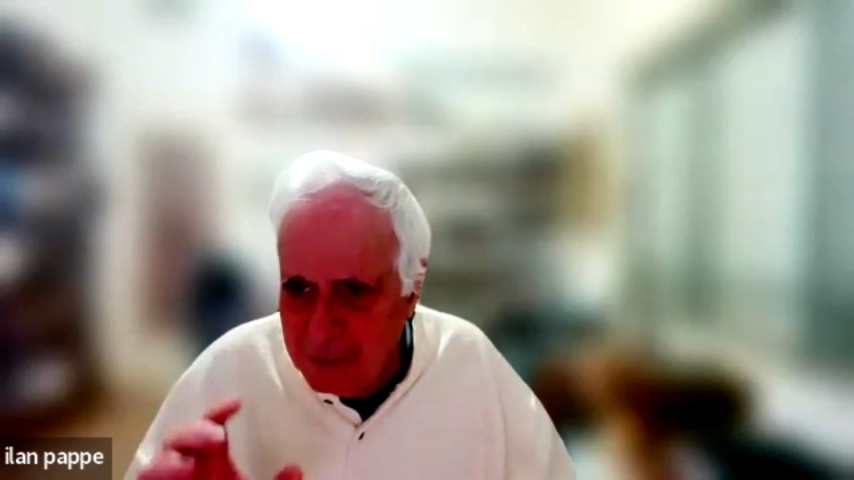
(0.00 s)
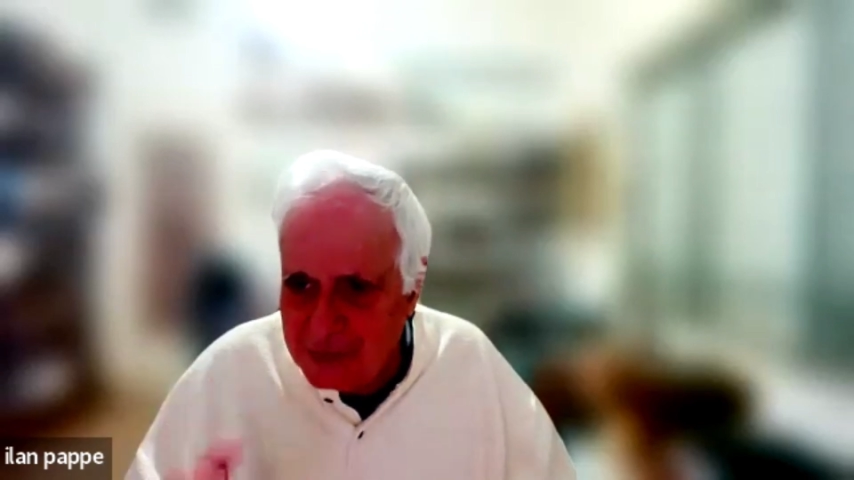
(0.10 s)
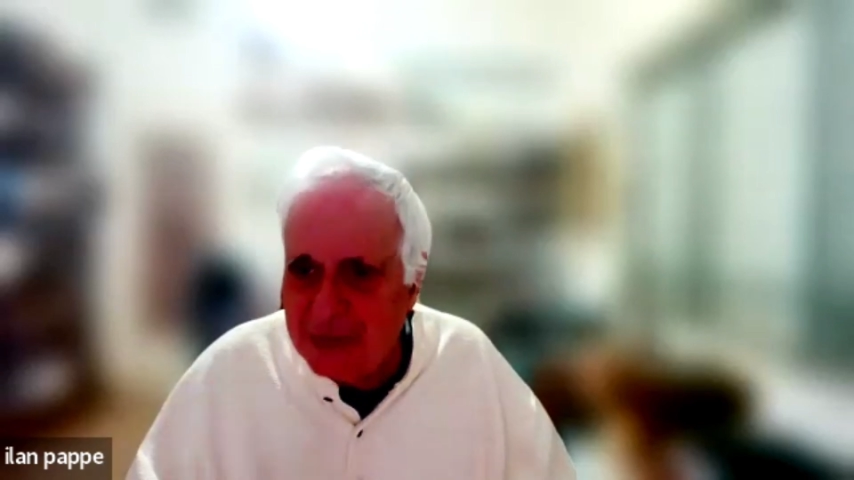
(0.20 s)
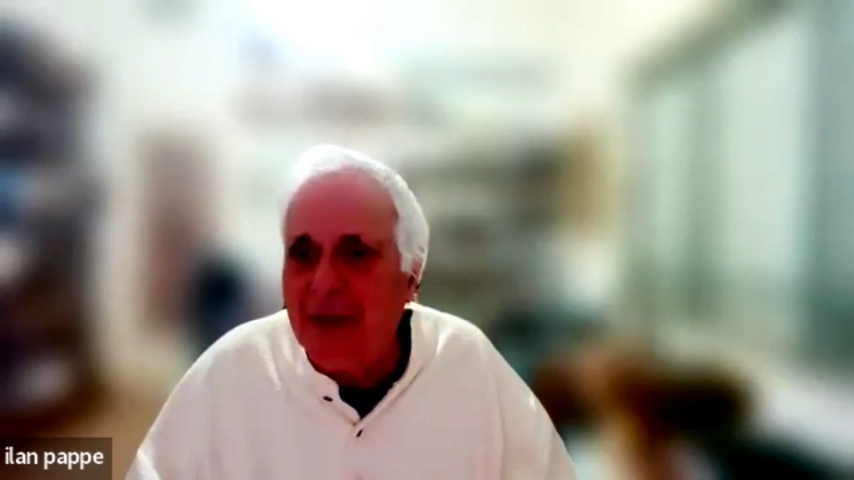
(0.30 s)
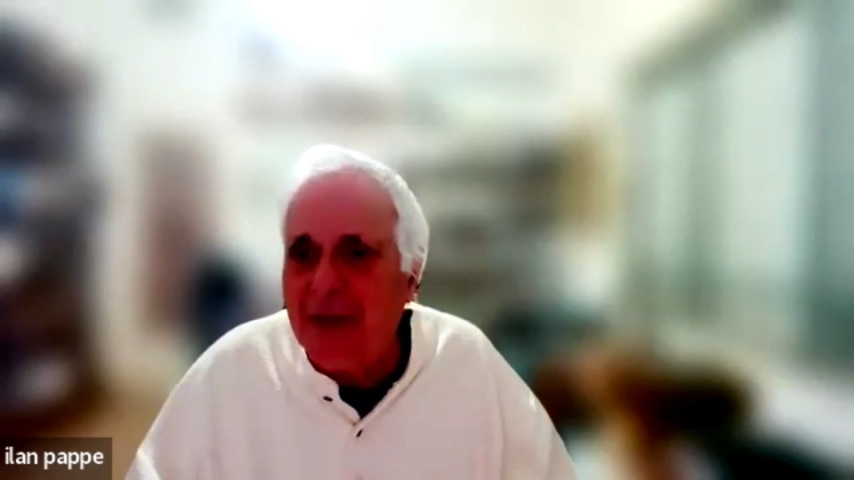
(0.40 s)

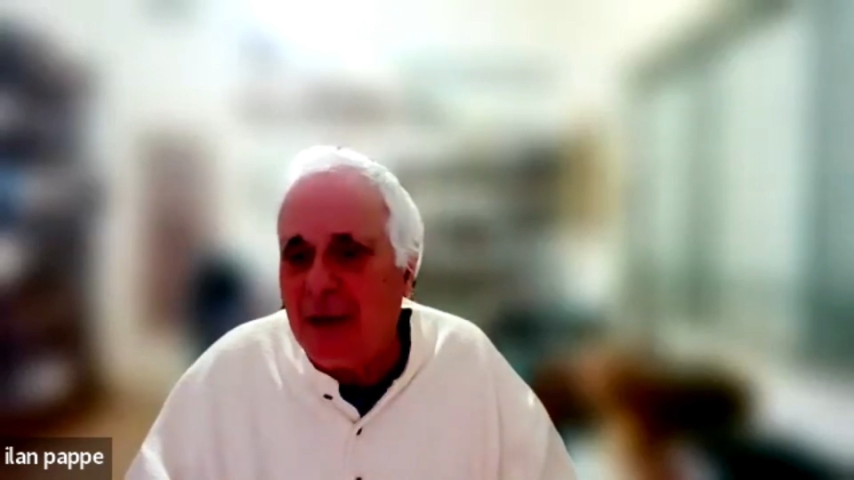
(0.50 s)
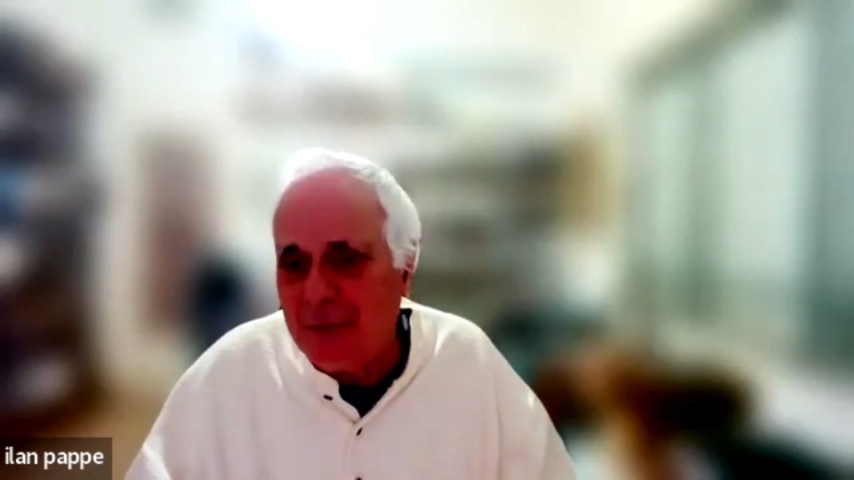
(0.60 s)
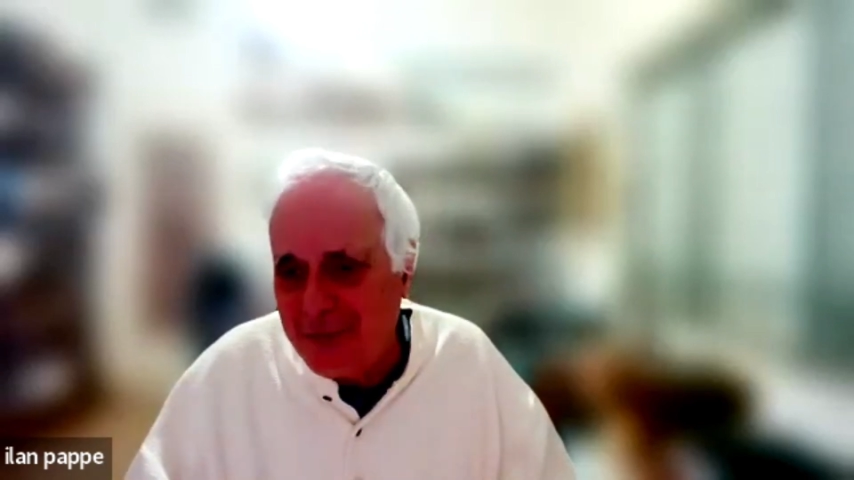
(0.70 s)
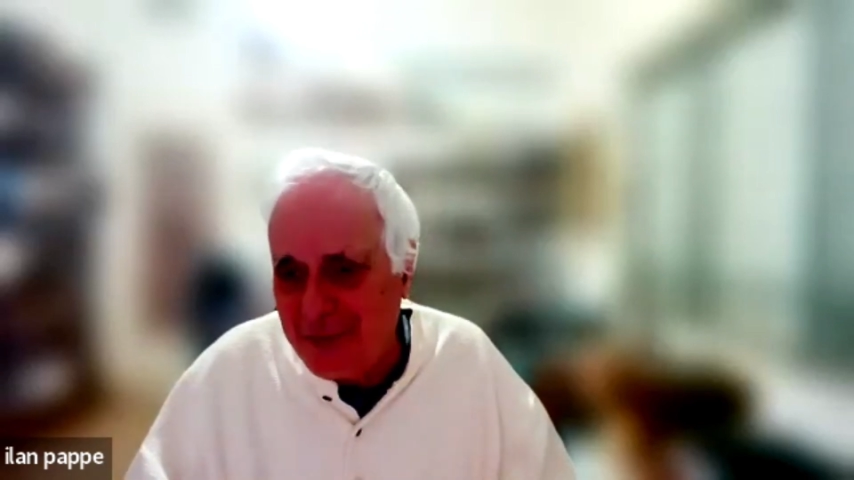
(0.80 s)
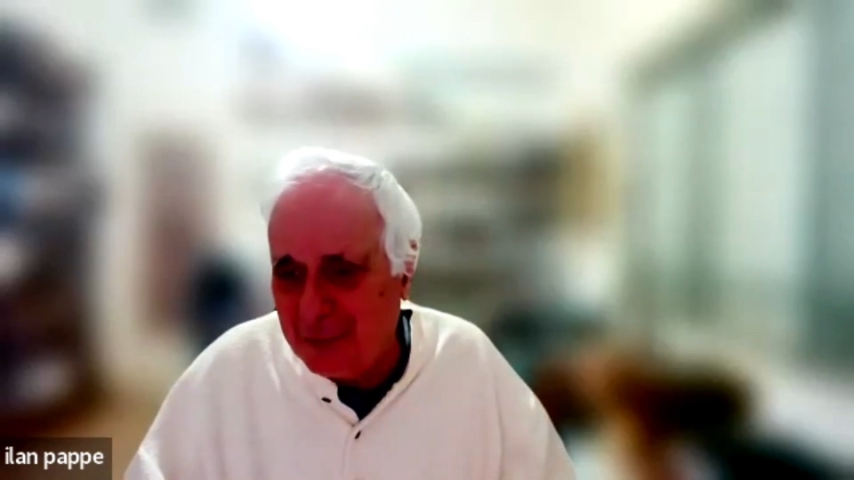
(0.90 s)
single
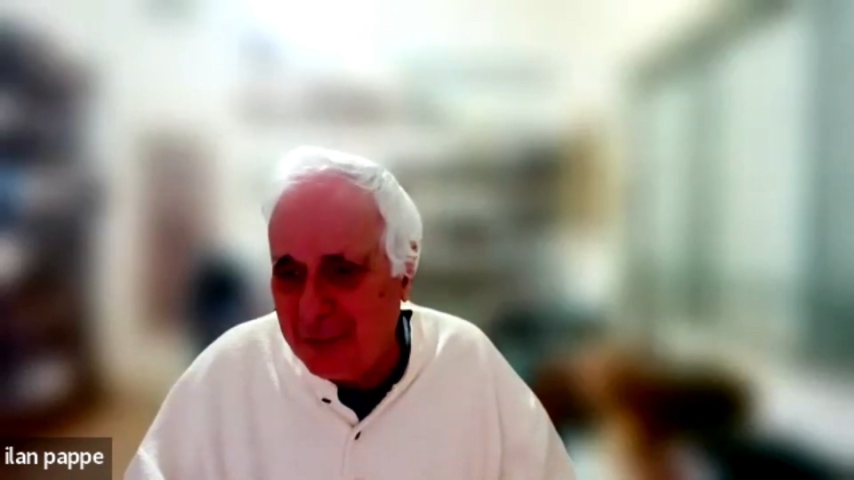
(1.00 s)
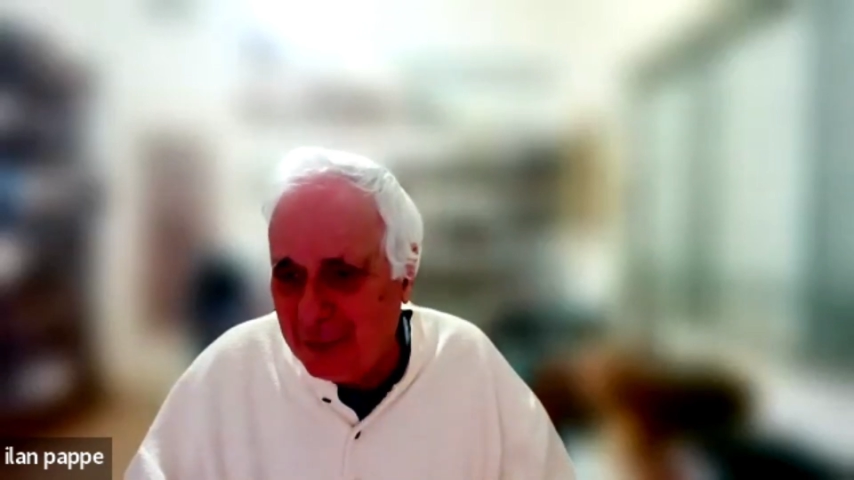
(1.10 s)
out these